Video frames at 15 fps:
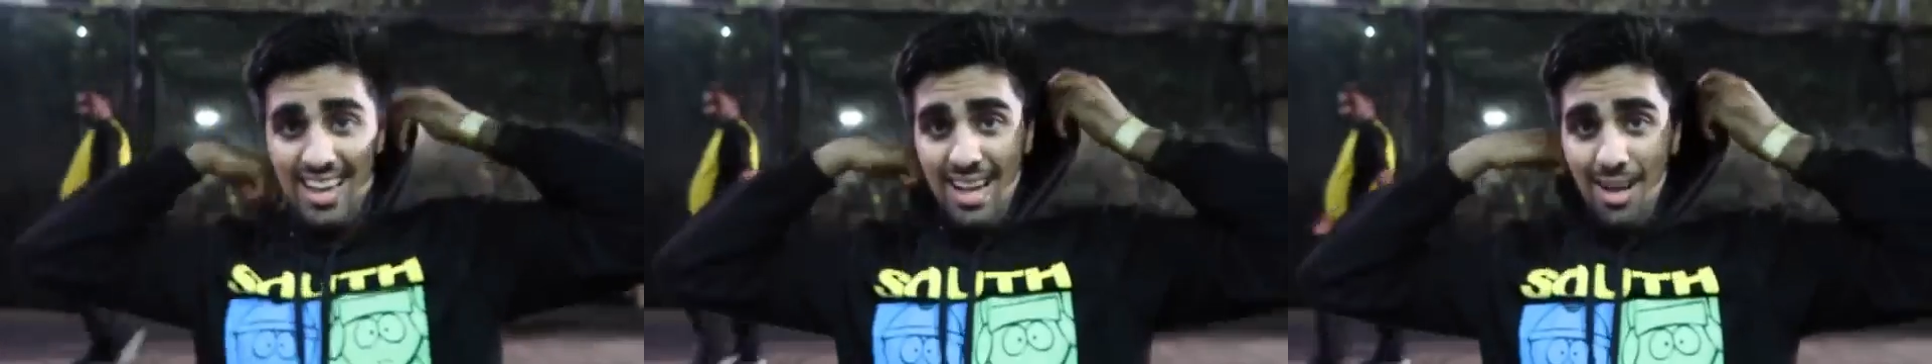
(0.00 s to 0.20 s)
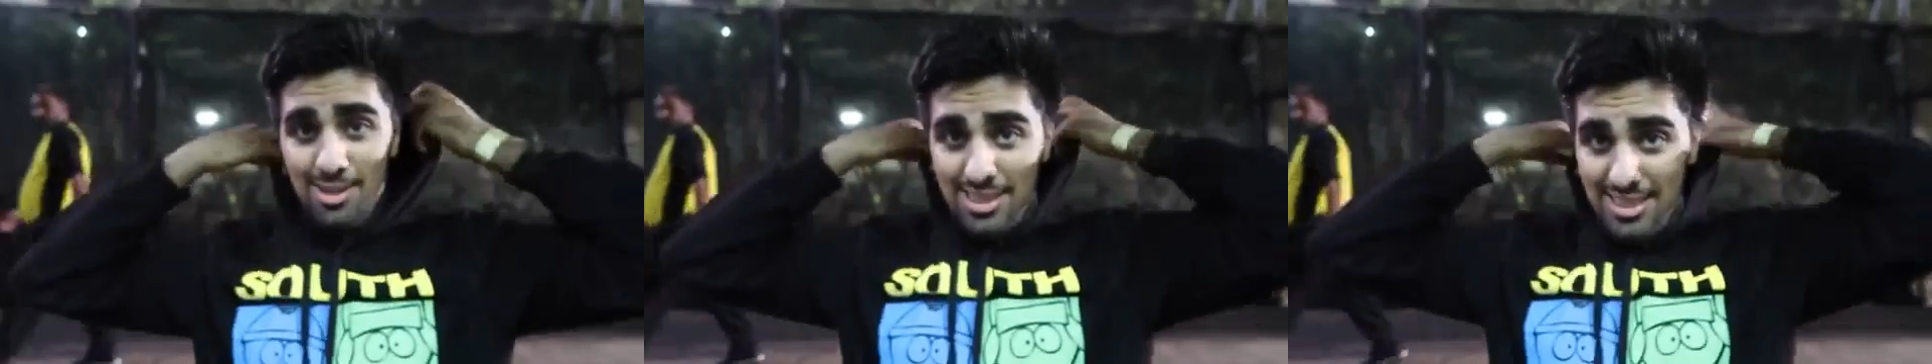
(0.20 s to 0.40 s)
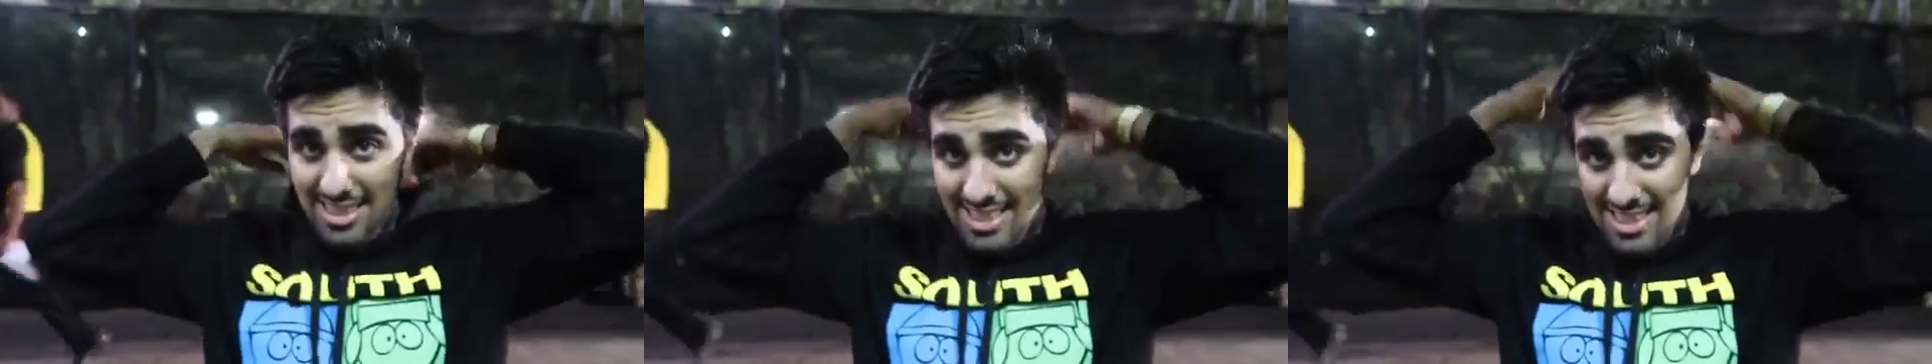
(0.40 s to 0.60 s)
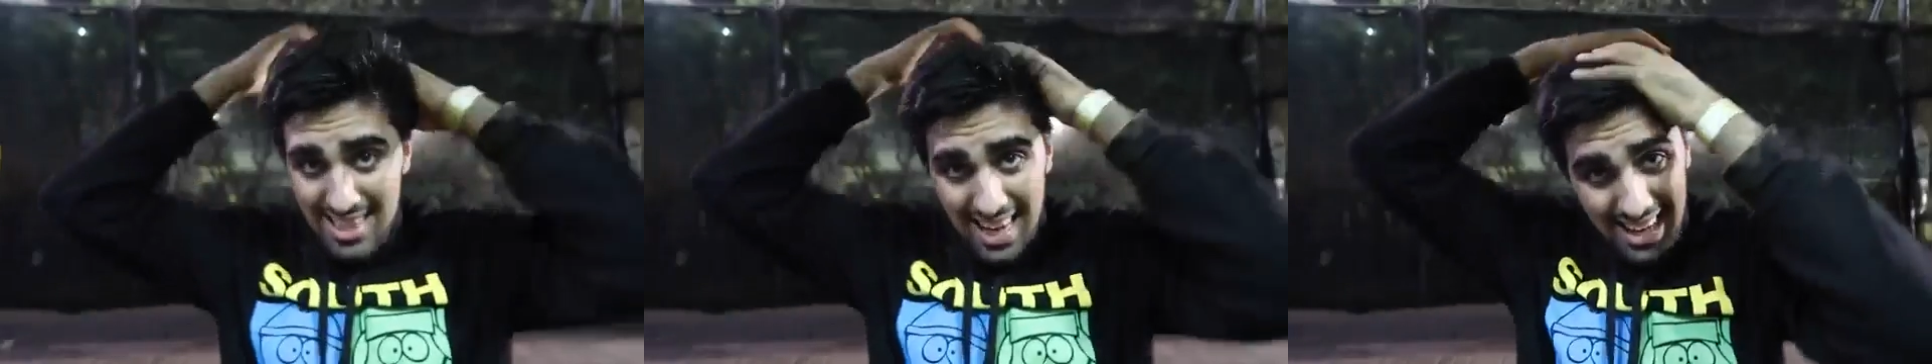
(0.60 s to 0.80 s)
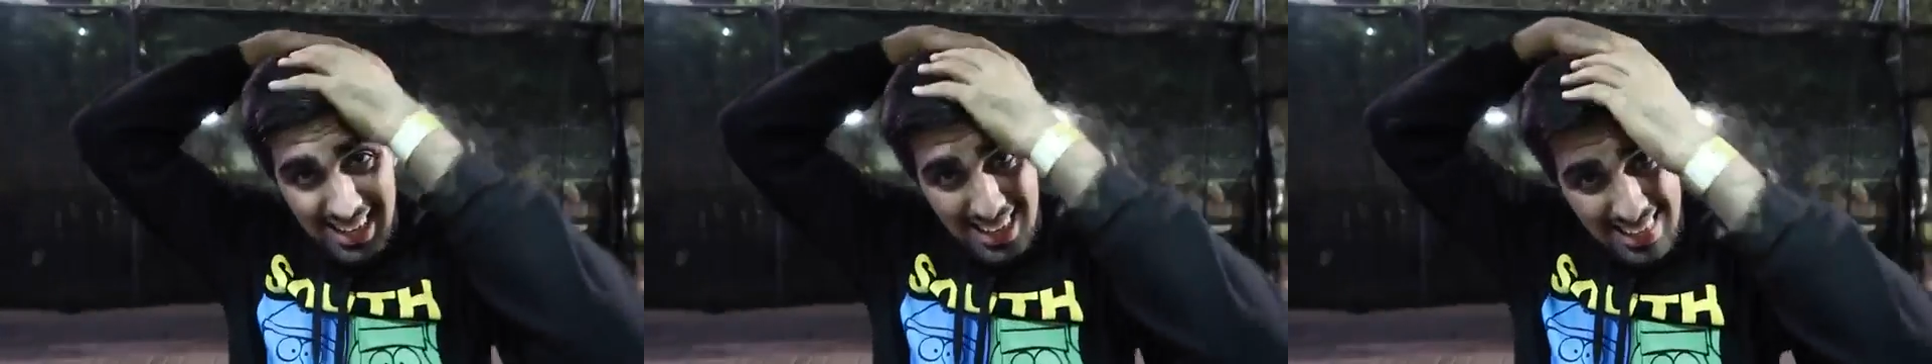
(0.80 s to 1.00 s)
That was a
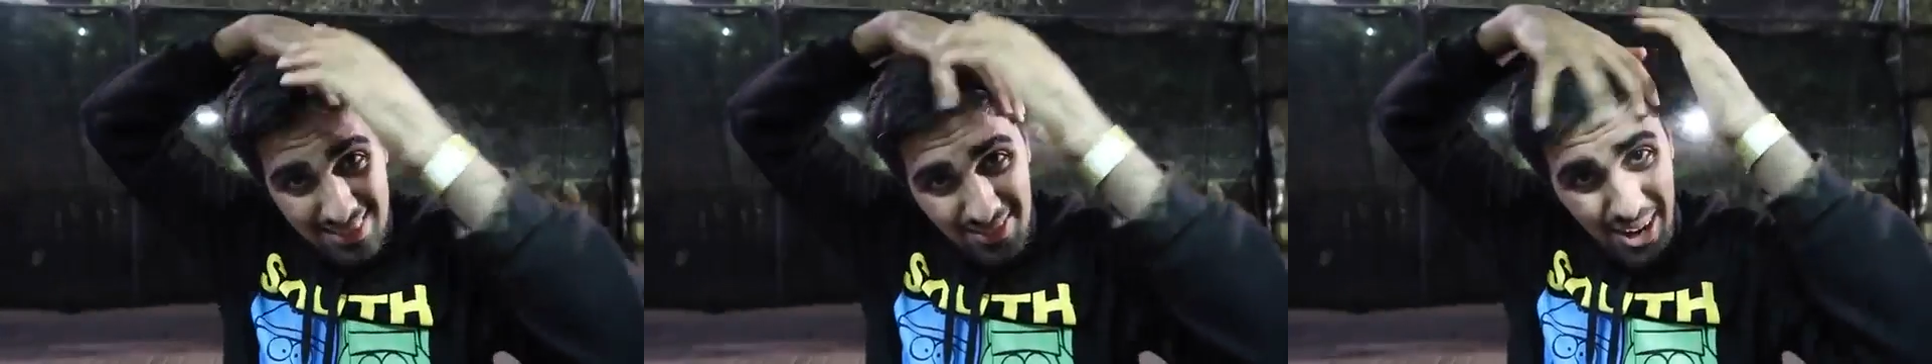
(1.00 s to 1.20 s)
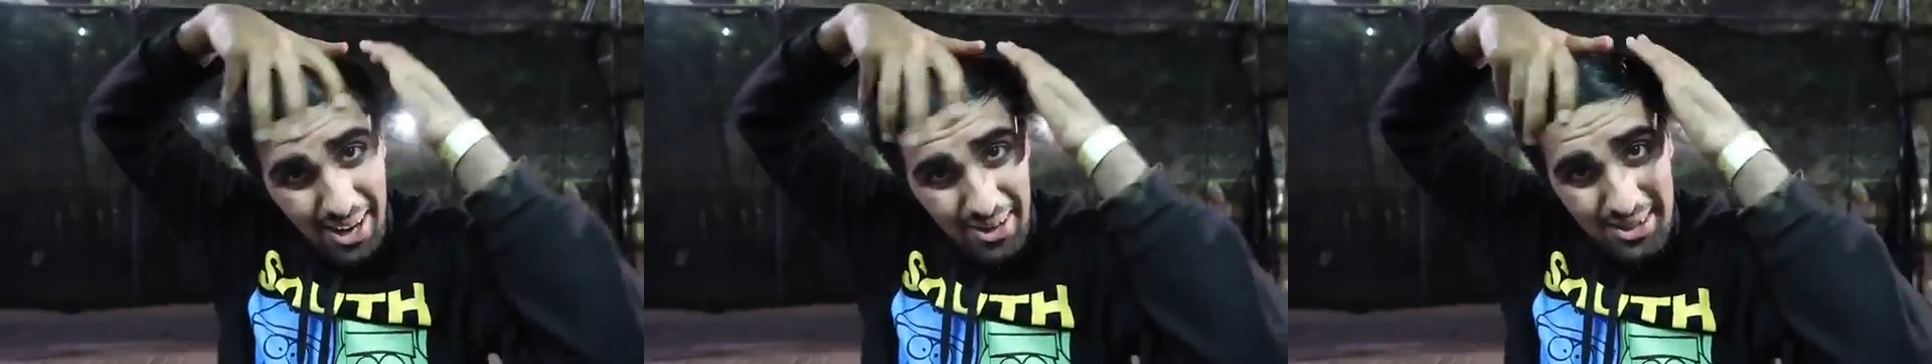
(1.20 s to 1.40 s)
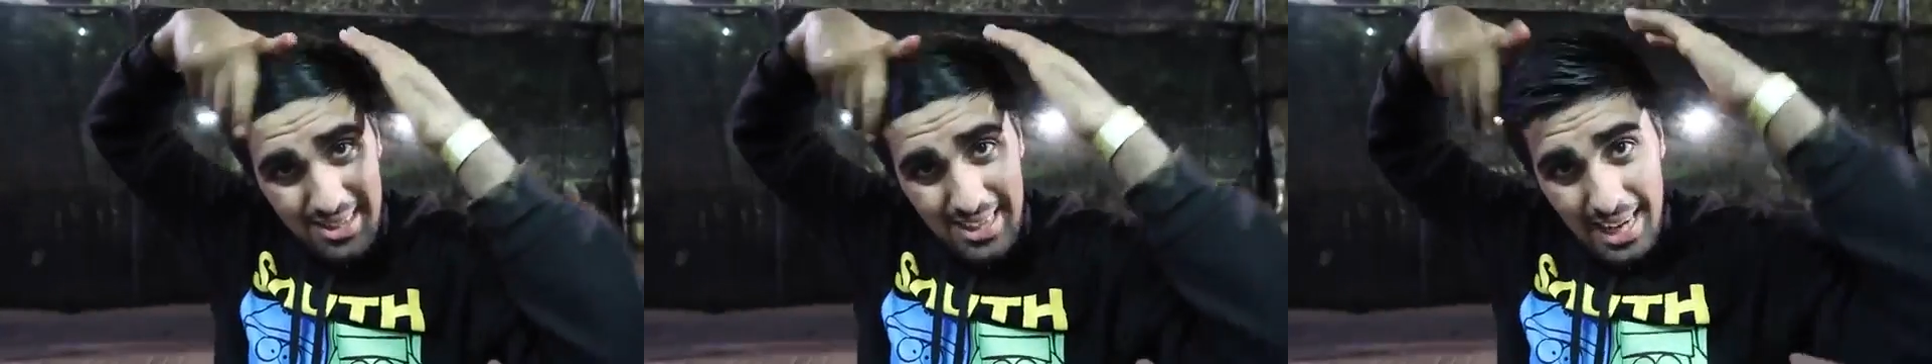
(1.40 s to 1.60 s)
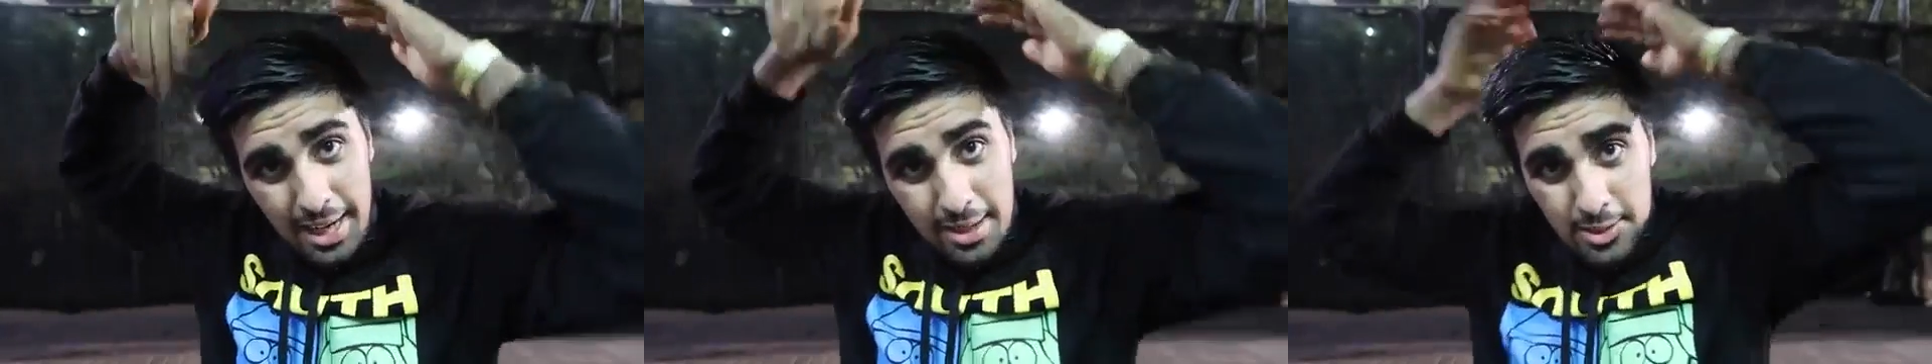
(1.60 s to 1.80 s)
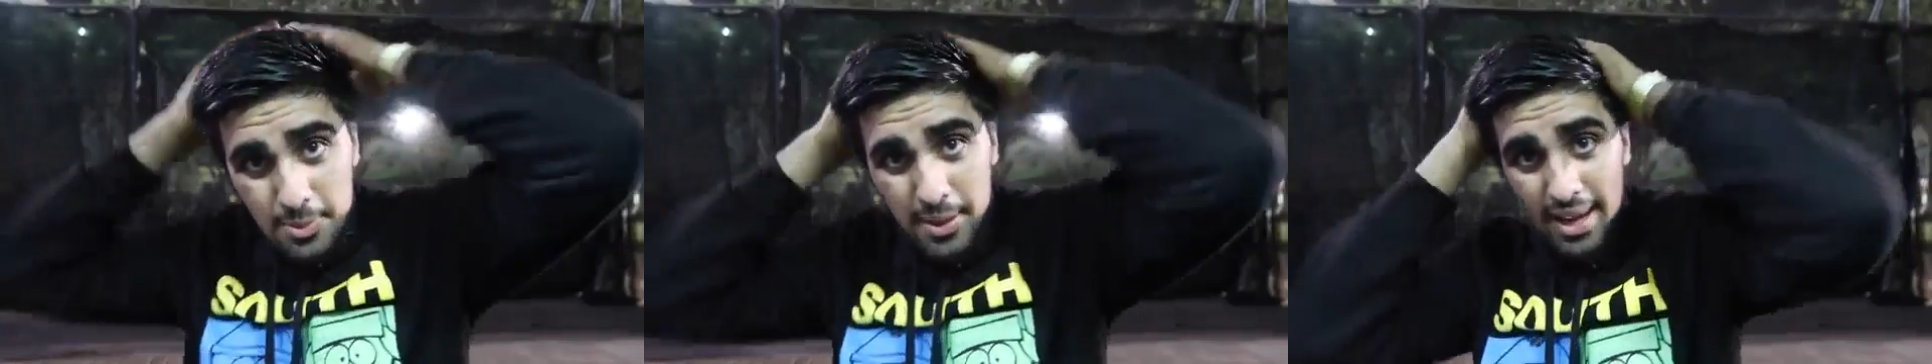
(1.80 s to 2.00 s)
deadly round of
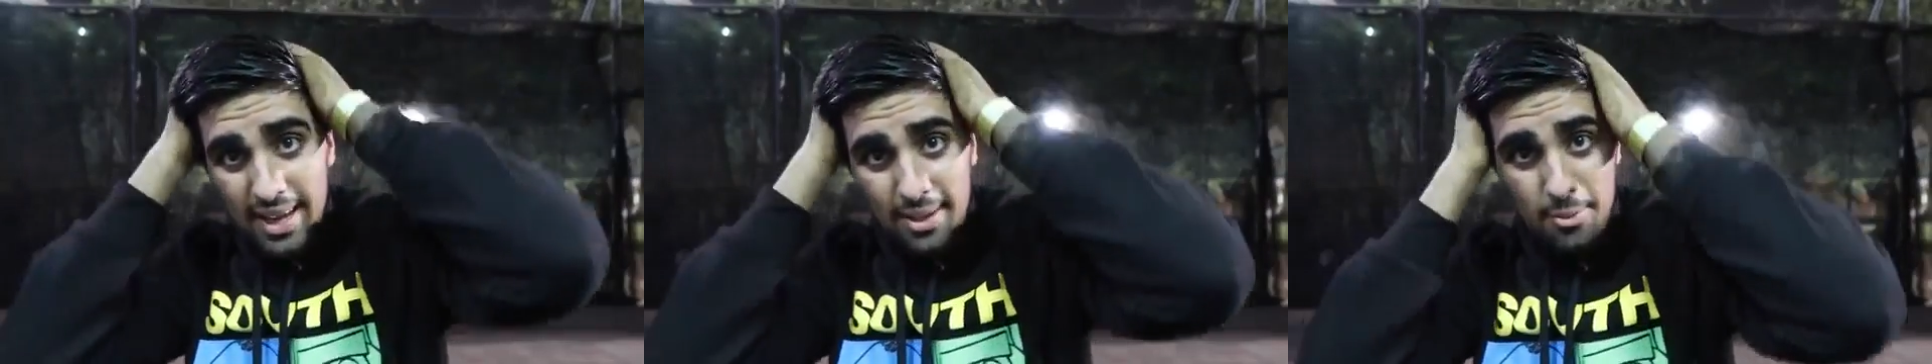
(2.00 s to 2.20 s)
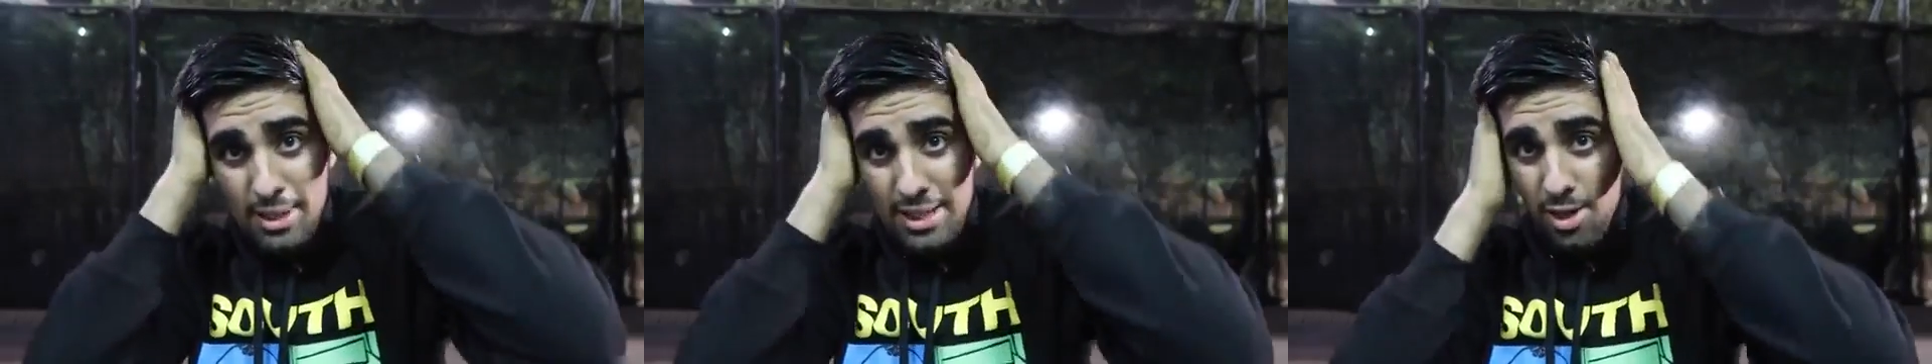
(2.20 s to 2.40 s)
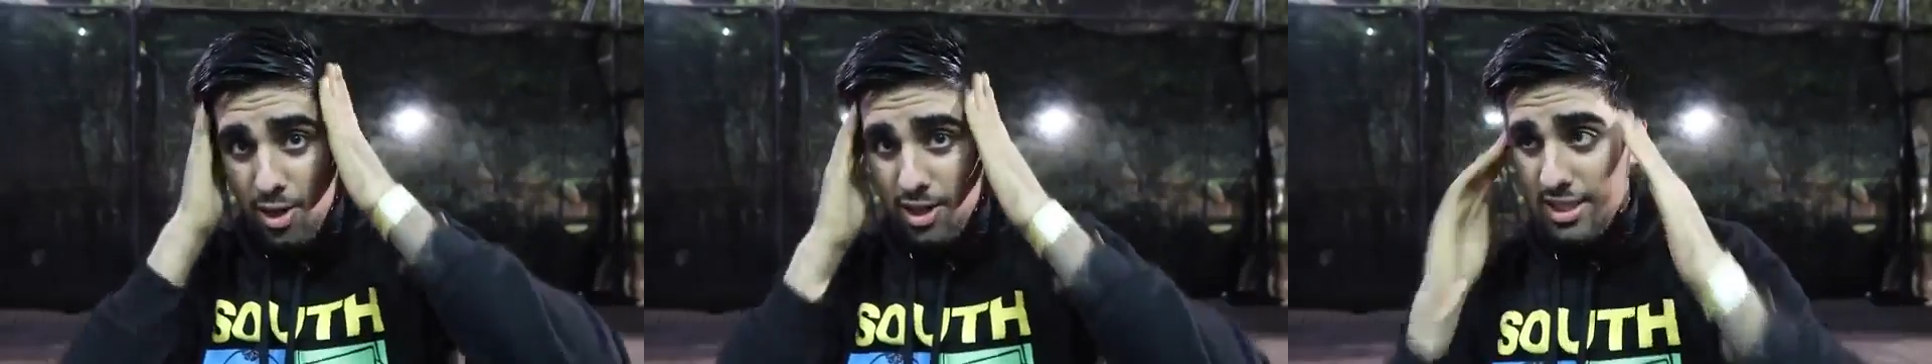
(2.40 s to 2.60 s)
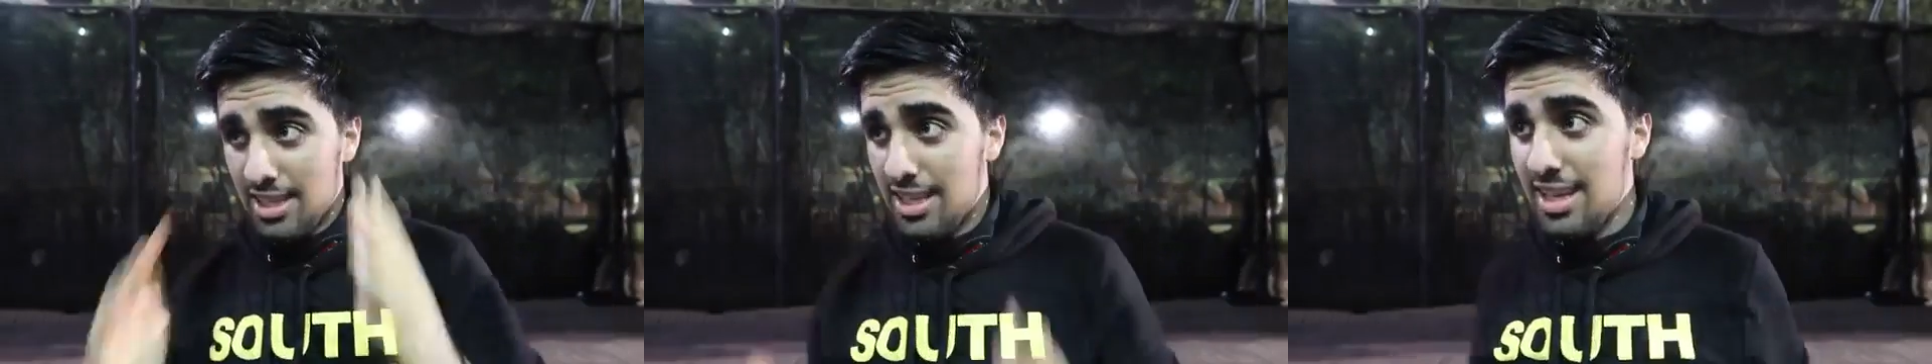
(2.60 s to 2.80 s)
games, man. We got